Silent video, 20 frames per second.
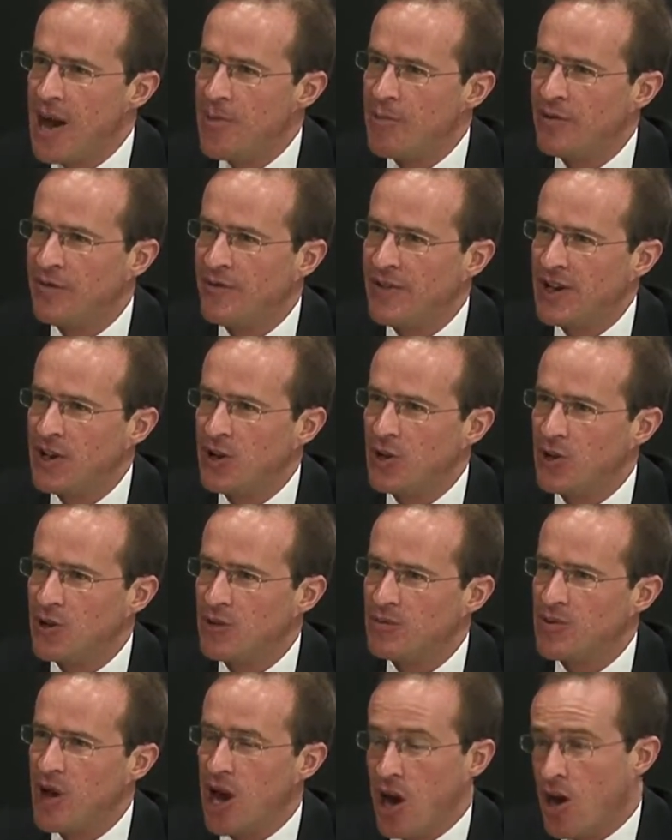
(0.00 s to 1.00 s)

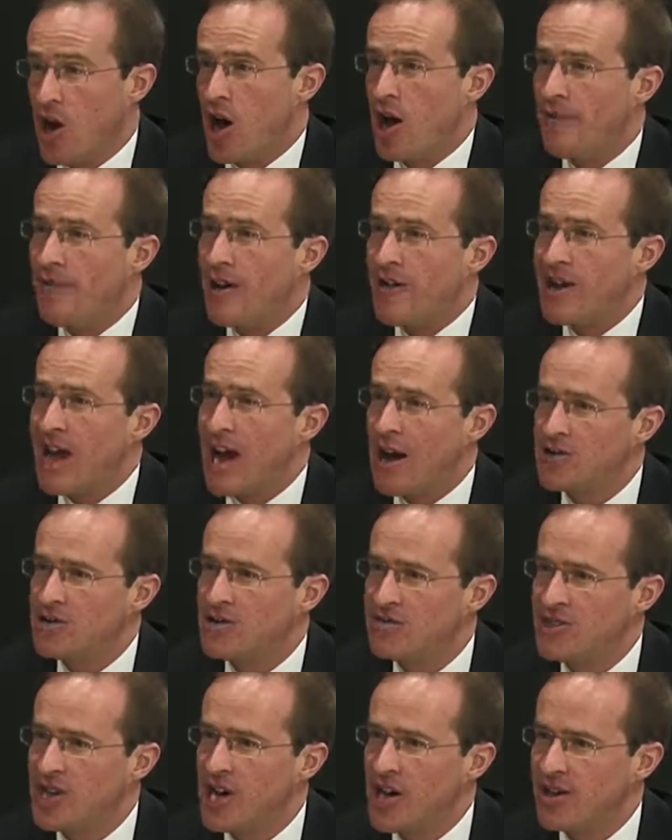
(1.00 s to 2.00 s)
feel are very out
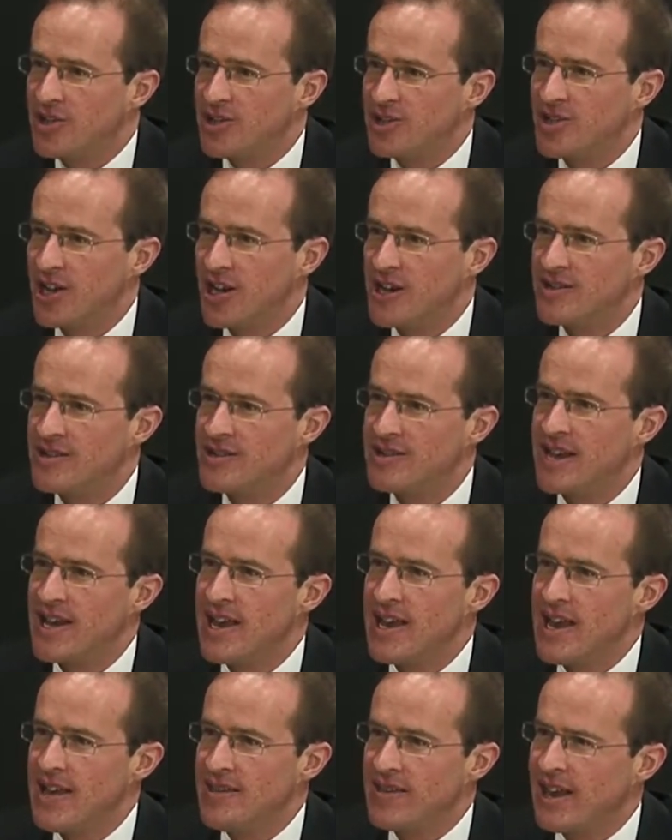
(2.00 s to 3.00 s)
of touch, and
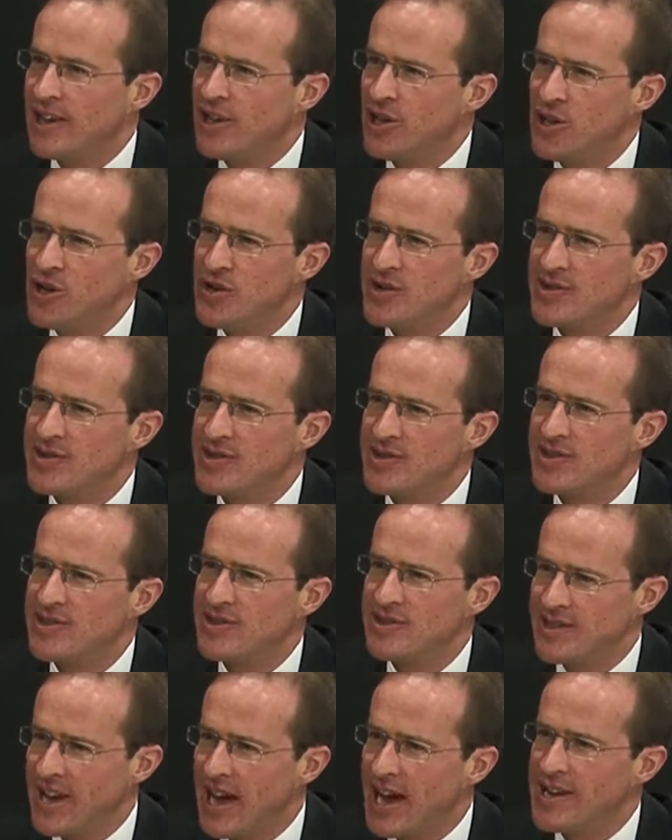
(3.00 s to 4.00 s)
they lose
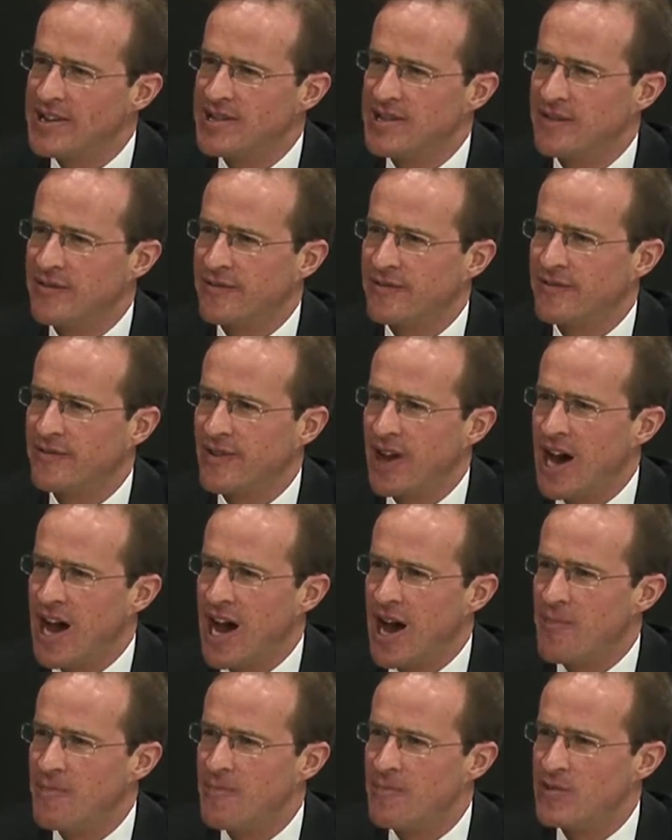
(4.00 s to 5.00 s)
sight of
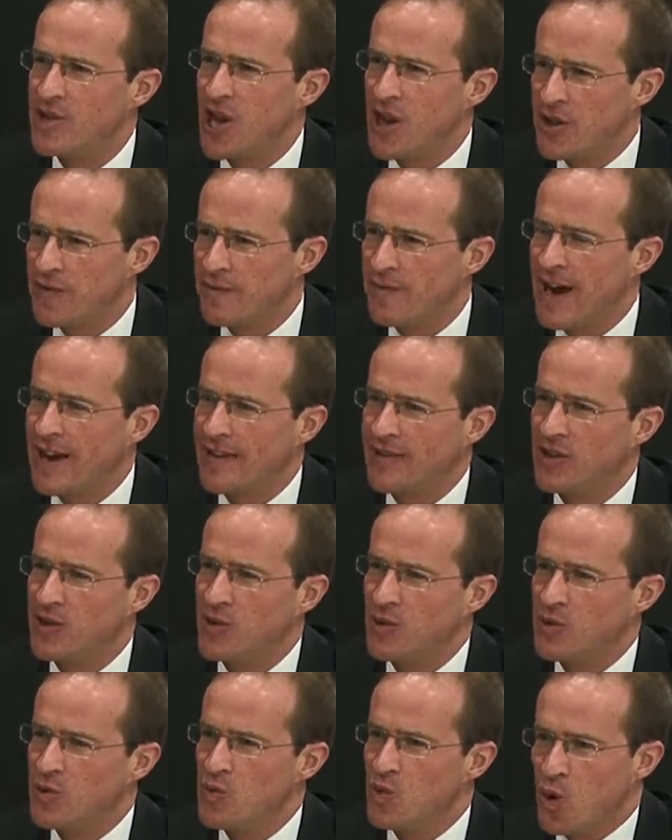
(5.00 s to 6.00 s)
the fact
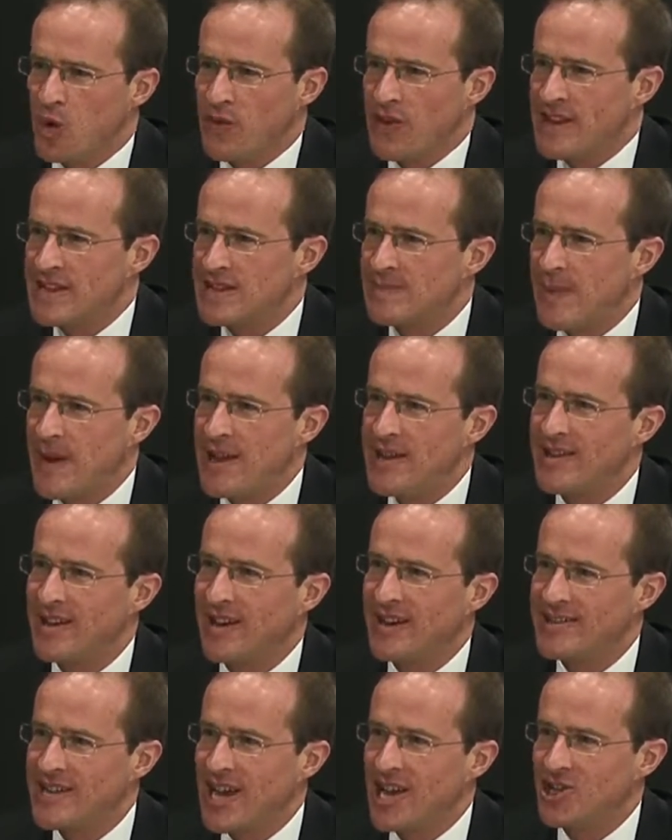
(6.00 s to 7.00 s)
that what they're
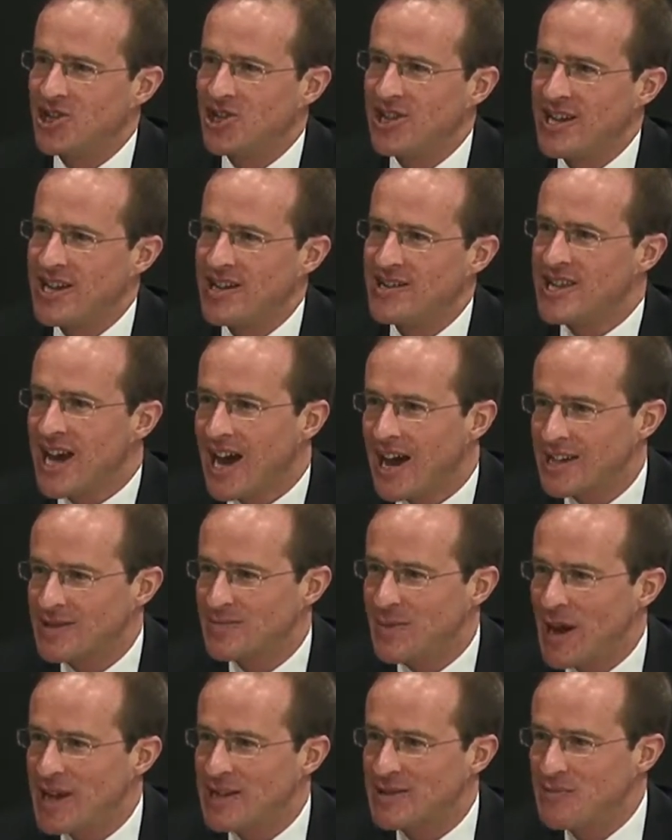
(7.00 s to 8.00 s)
spending is actually
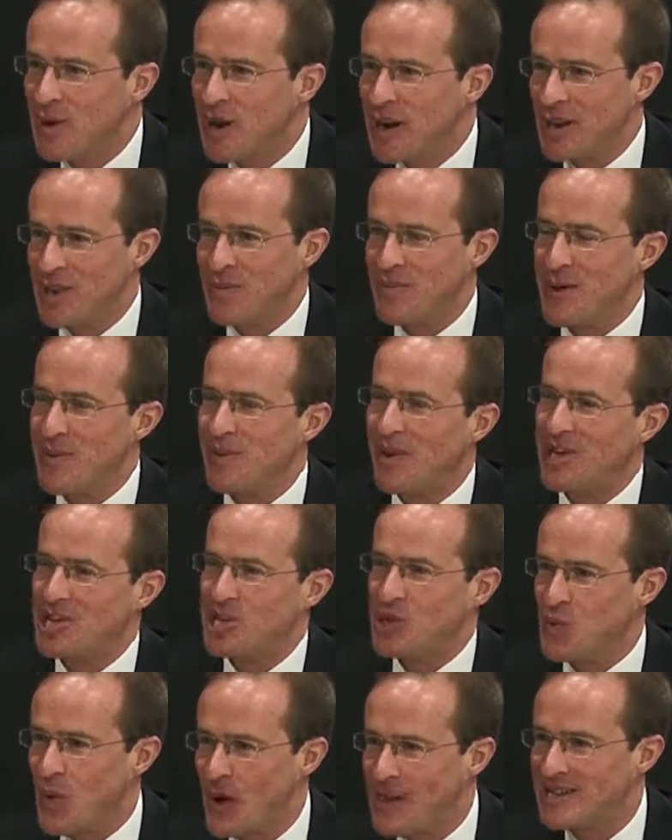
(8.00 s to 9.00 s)
taxpayers' money, that people
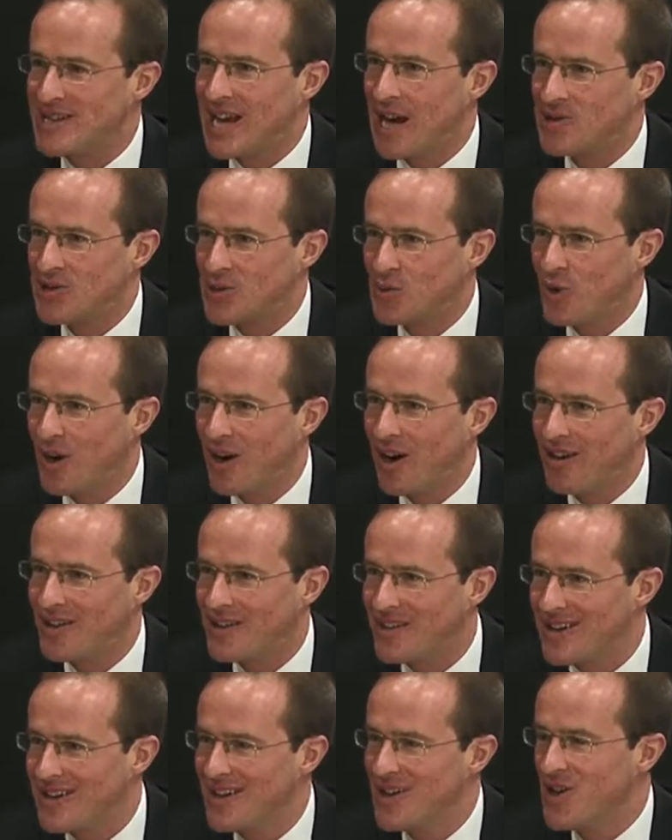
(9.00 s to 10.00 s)
actually went out to
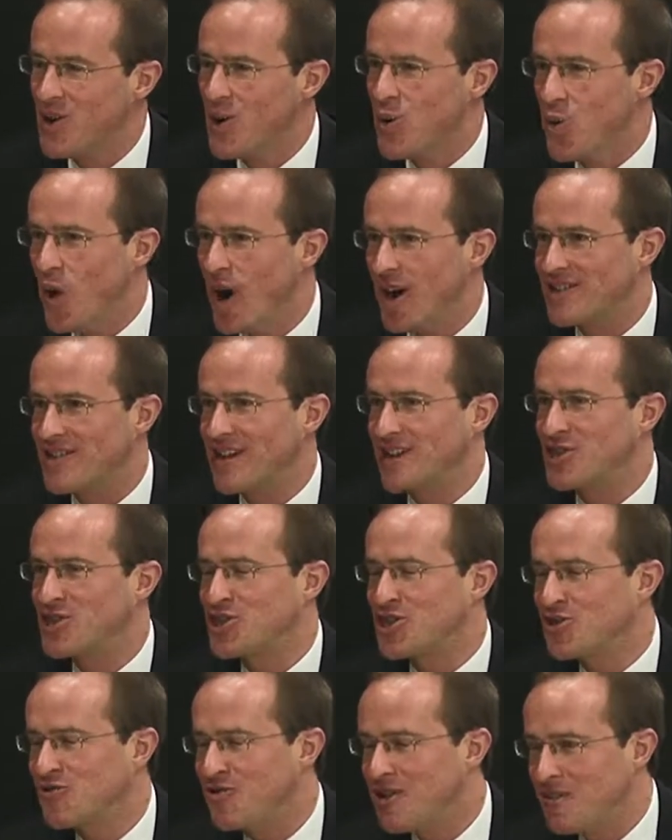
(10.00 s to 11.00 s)
work, worked
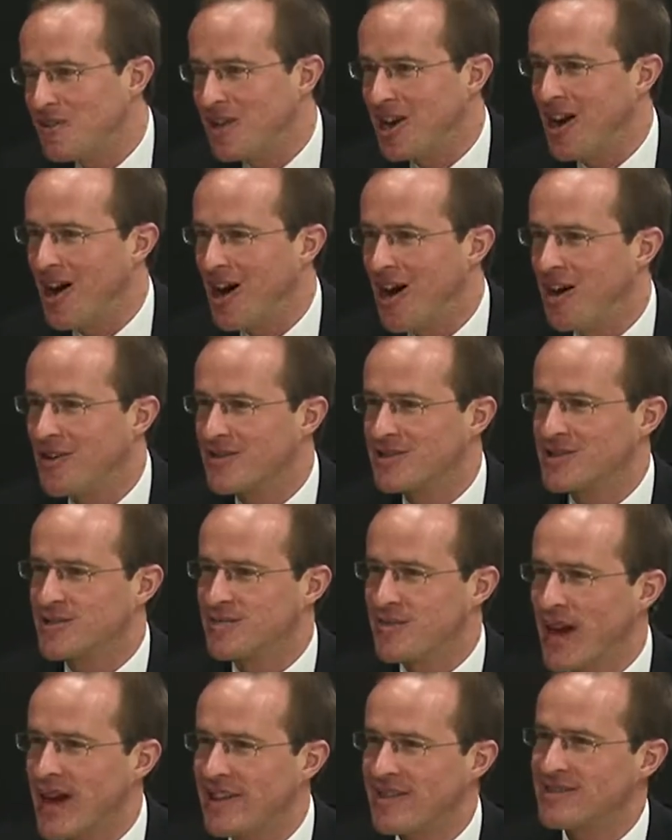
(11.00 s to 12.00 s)
extremely hard to
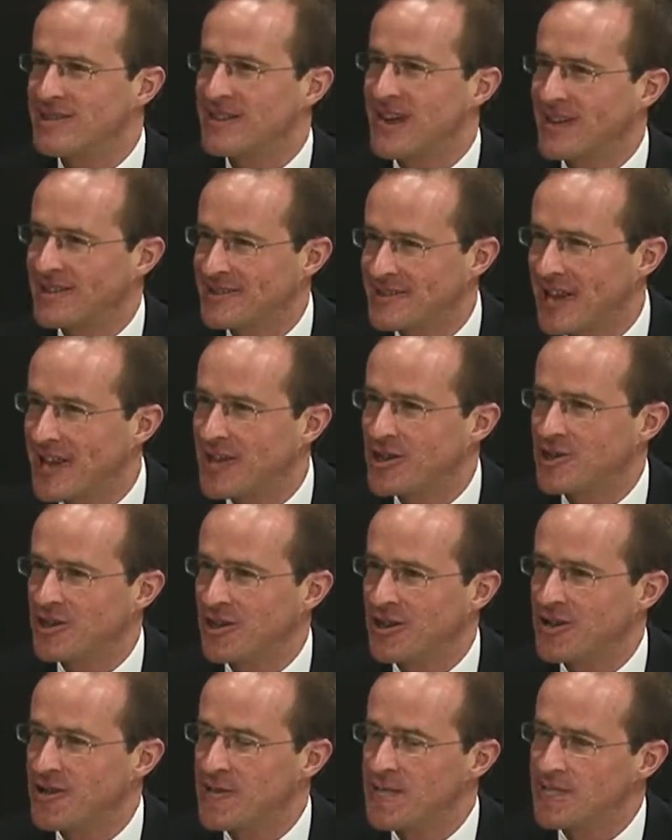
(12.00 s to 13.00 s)
pay the
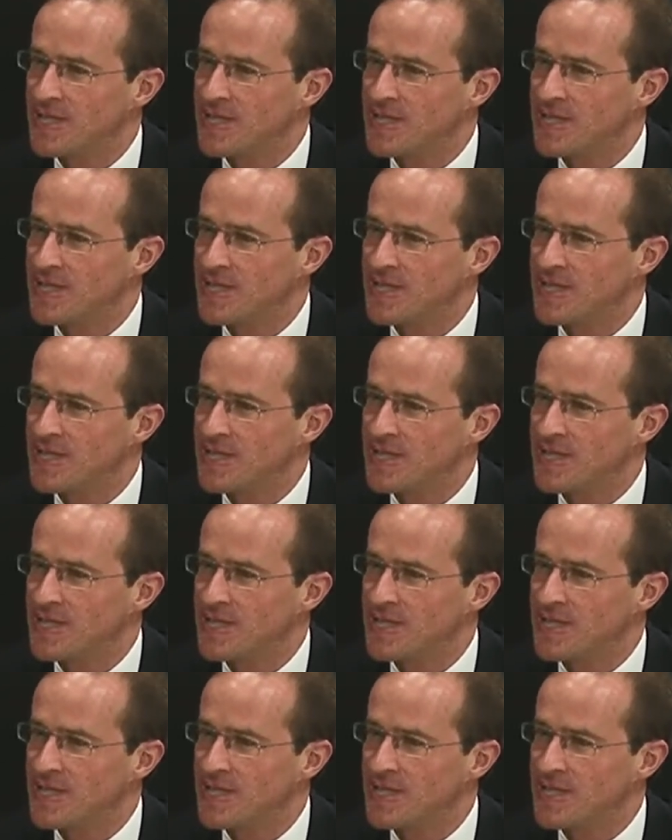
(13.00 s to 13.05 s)
taxation,